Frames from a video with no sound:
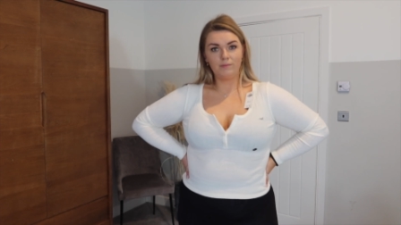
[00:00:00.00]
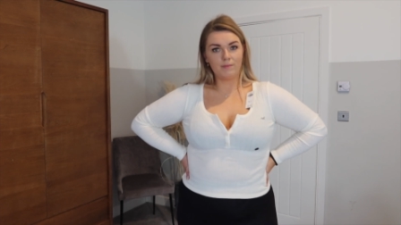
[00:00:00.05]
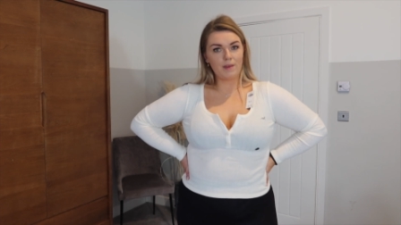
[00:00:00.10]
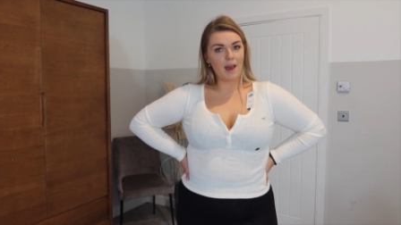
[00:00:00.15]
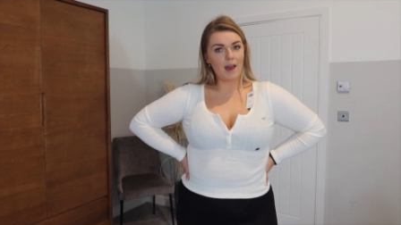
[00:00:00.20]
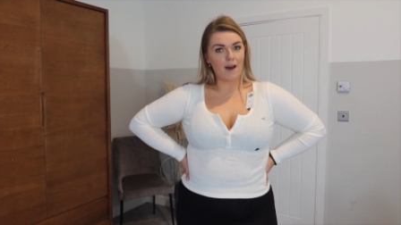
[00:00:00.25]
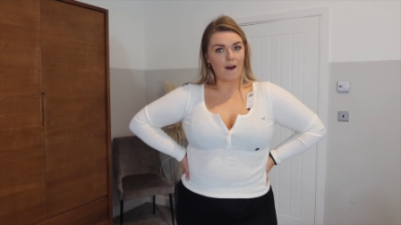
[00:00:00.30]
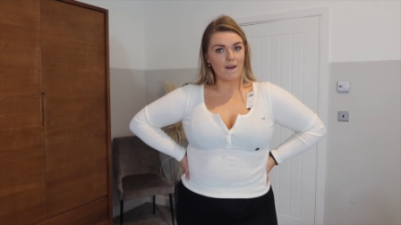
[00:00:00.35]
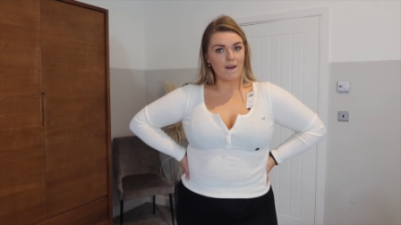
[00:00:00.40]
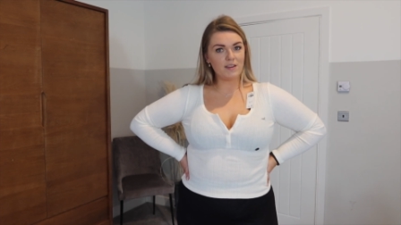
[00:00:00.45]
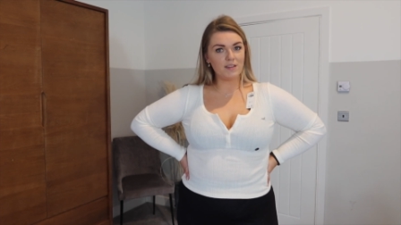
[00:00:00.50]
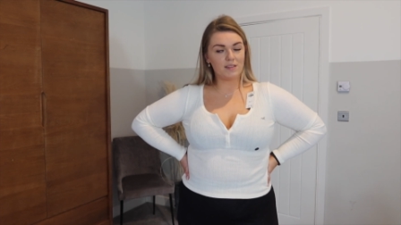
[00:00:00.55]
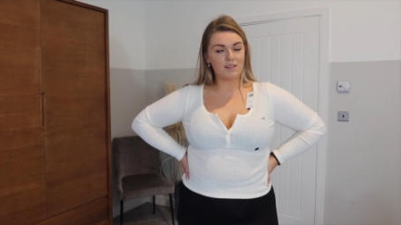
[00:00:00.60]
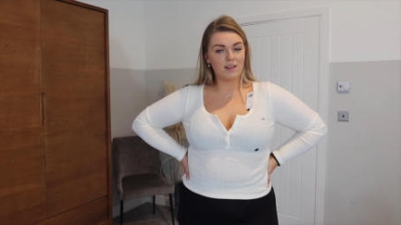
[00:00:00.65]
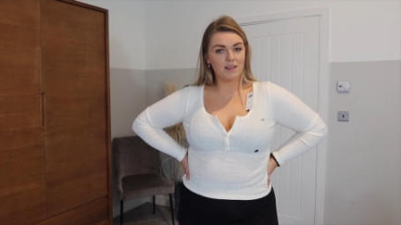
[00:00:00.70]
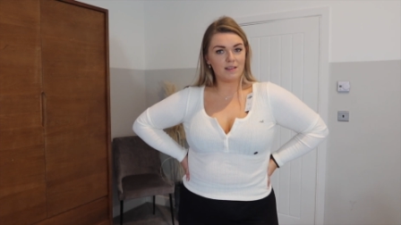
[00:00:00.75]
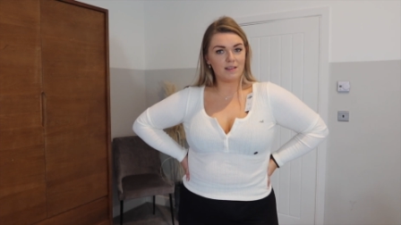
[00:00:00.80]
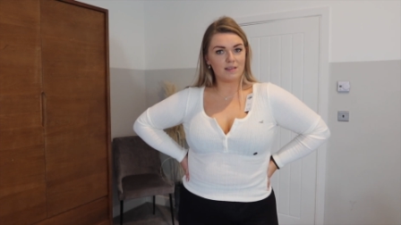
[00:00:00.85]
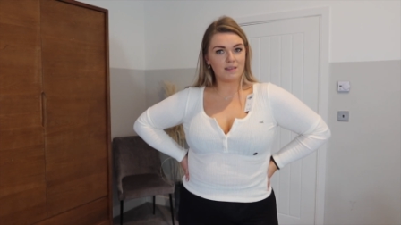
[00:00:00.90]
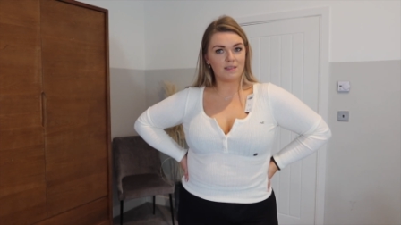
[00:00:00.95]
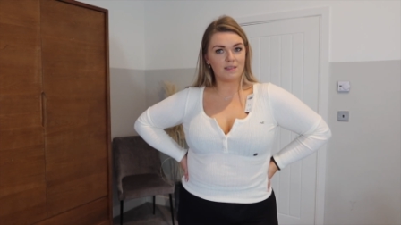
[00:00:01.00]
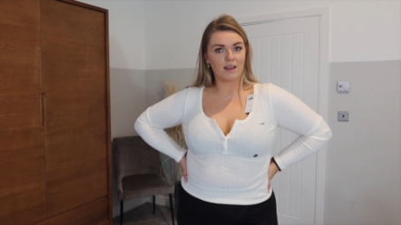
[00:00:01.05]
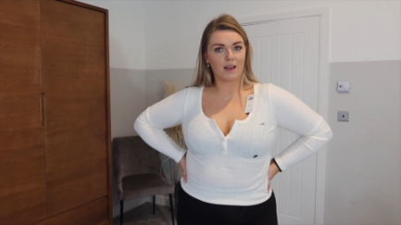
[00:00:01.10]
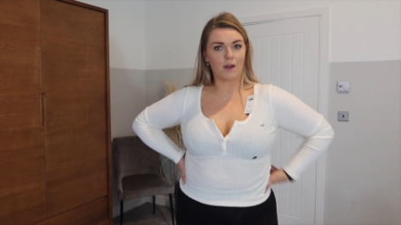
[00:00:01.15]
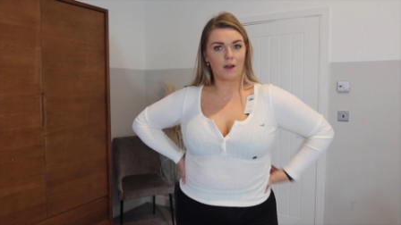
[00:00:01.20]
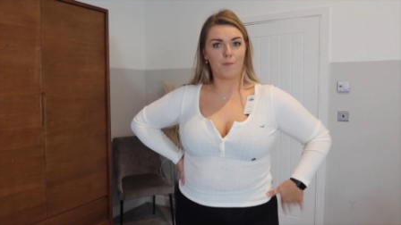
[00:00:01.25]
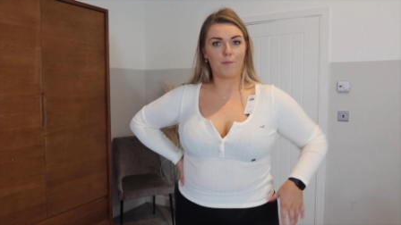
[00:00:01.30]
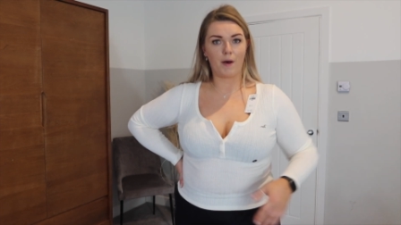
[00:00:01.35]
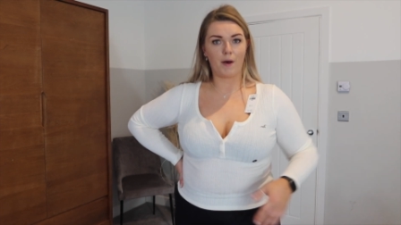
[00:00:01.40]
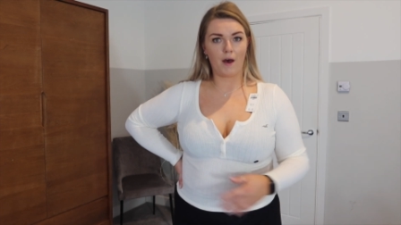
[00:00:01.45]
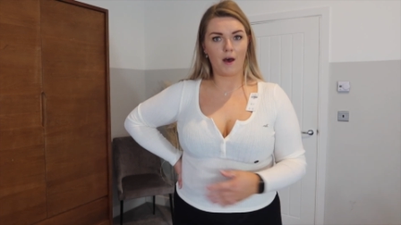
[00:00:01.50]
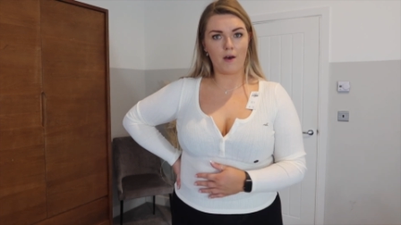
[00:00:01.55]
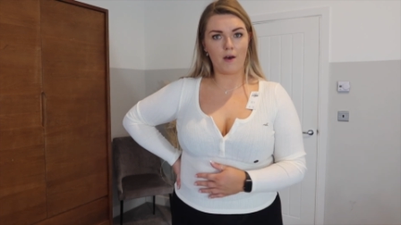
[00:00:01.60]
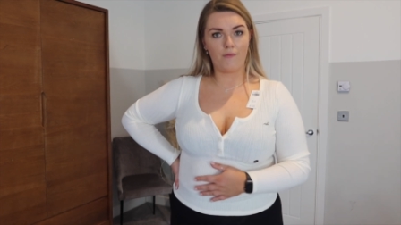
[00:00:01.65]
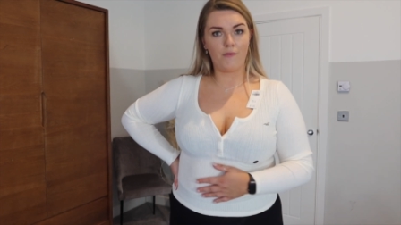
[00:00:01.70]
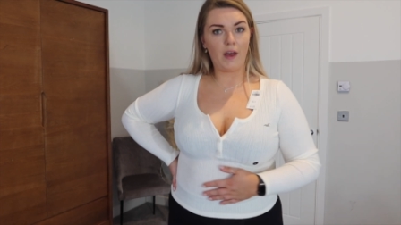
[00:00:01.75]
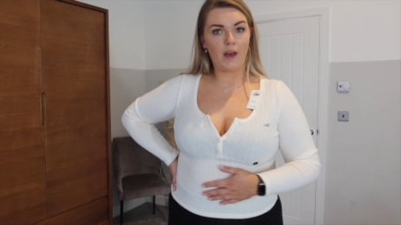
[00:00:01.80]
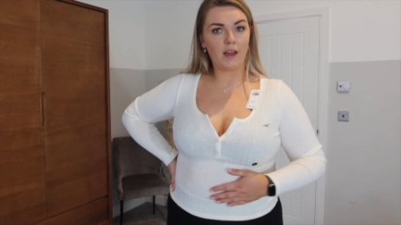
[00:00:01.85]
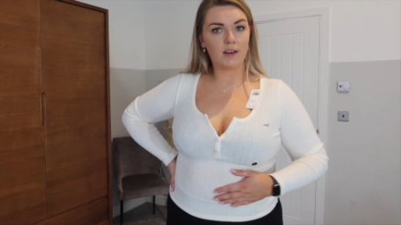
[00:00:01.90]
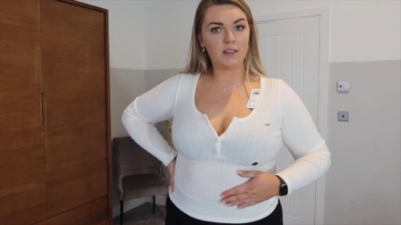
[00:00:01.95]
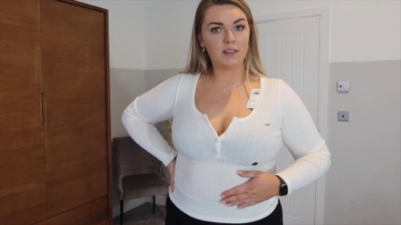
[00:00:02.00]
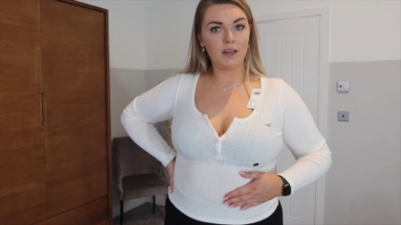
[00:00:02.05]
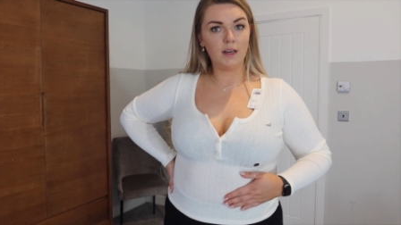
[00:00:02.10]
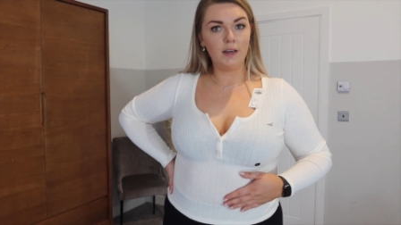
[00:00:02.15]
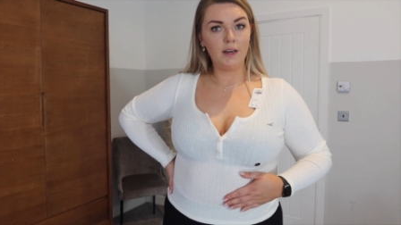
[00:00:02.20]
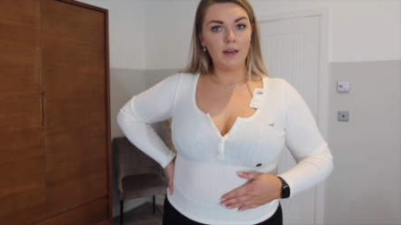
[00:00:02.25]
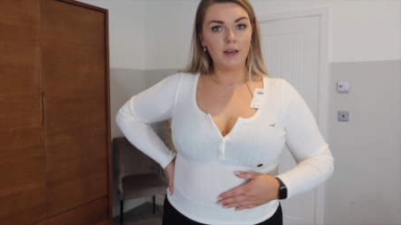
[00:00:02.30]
Yeah, I just think this is like a perfect